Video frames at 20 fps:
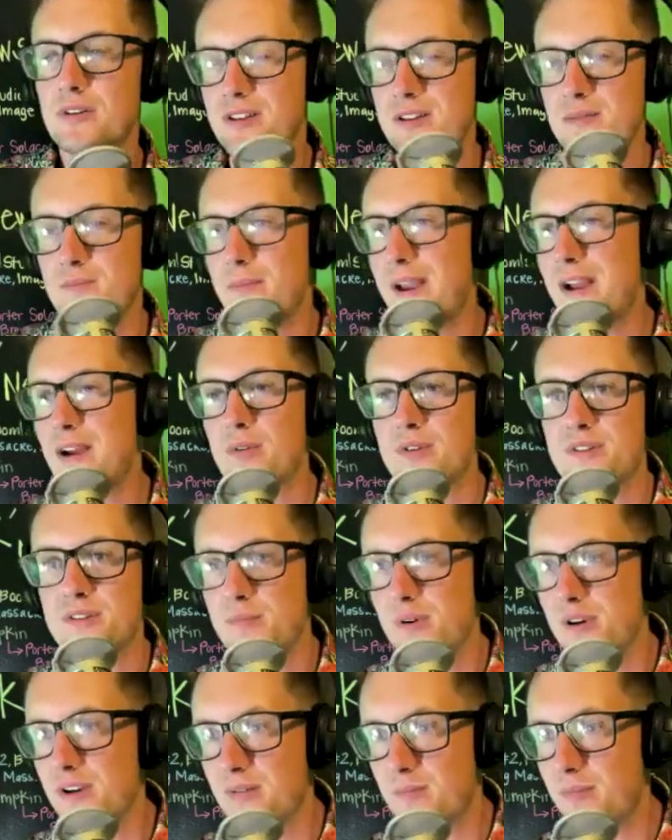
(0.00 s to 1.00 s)
the mayor wasn't
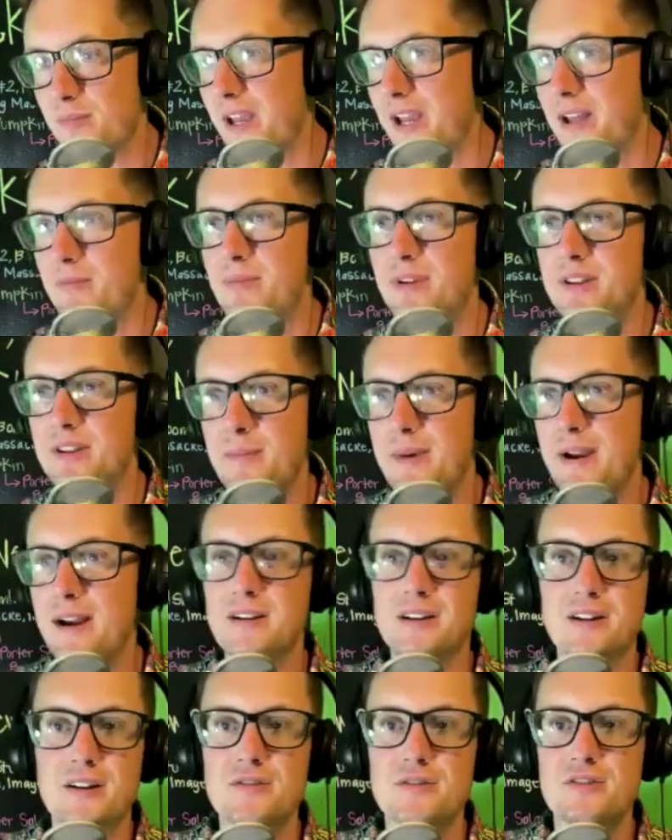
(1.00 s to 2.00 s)
part of the plan, but the mayor
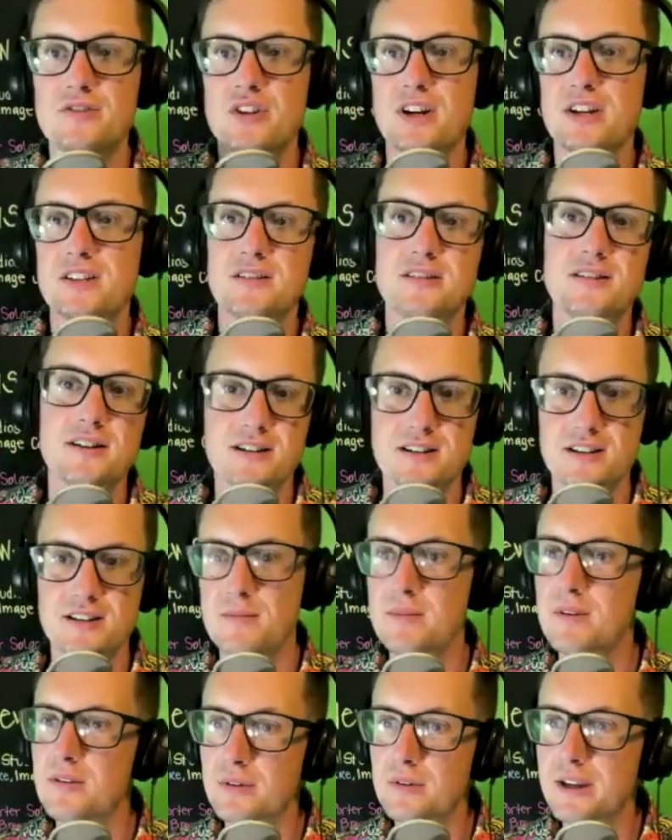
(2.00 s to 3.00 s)
goes and tries to talk to the
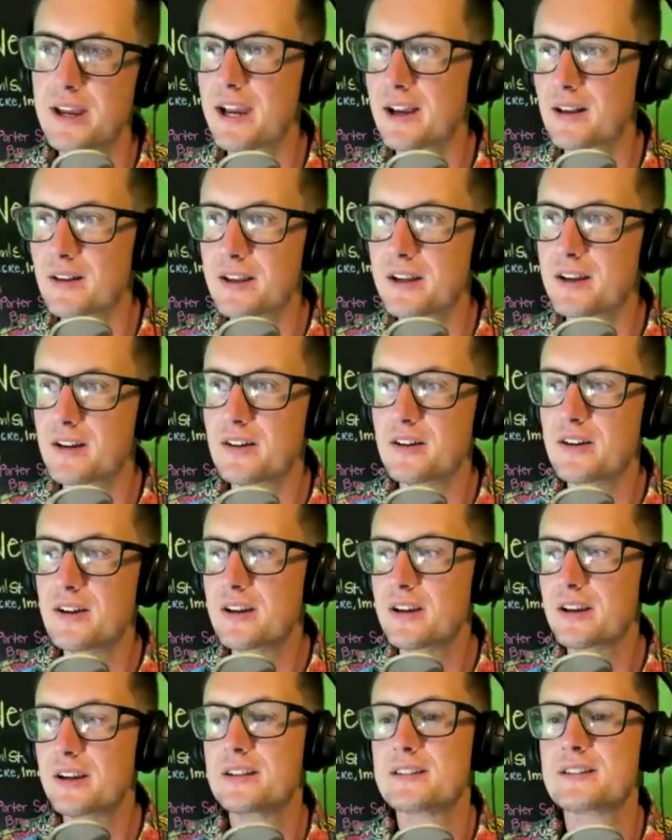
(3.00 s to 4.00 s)
mutant gang leader,
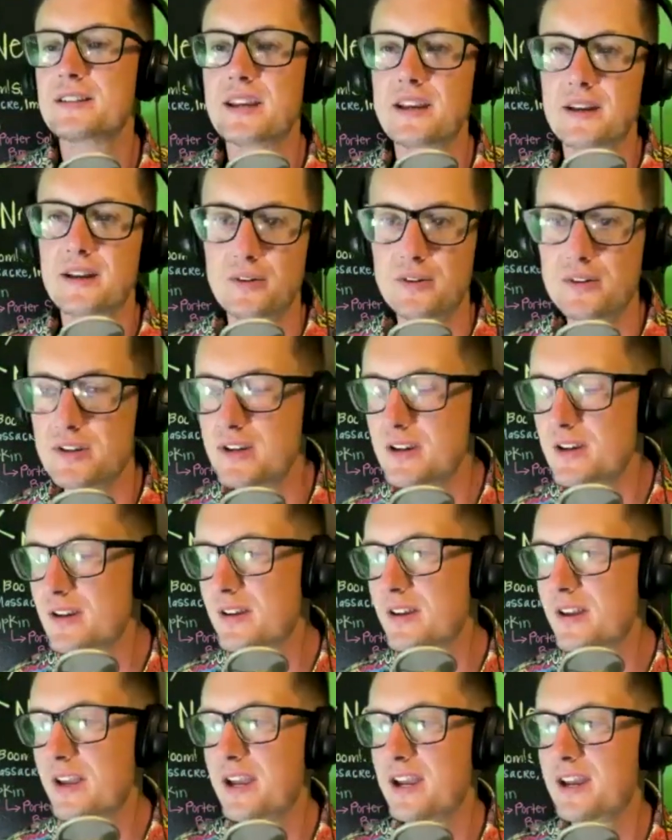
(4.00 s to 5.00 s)
gets killed,
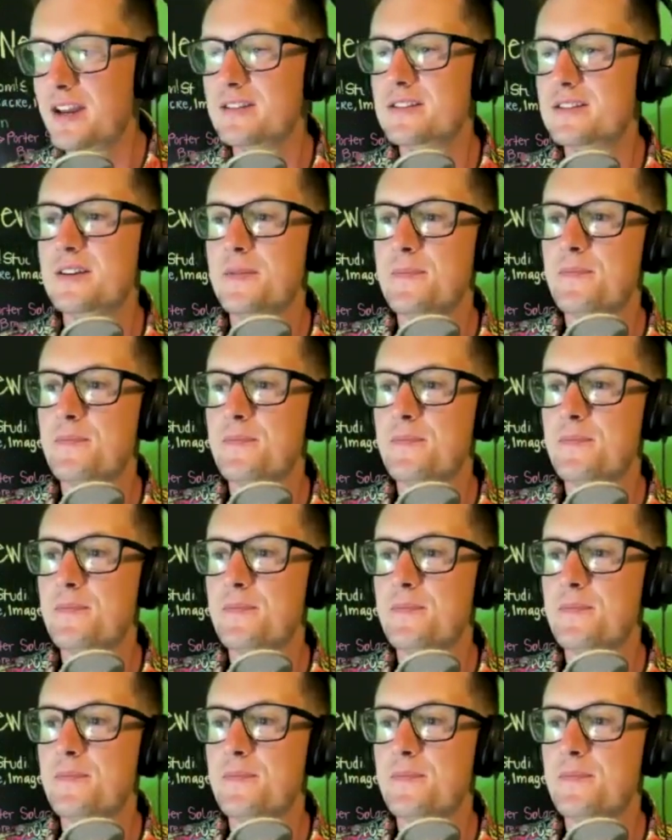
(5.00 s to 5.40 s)
and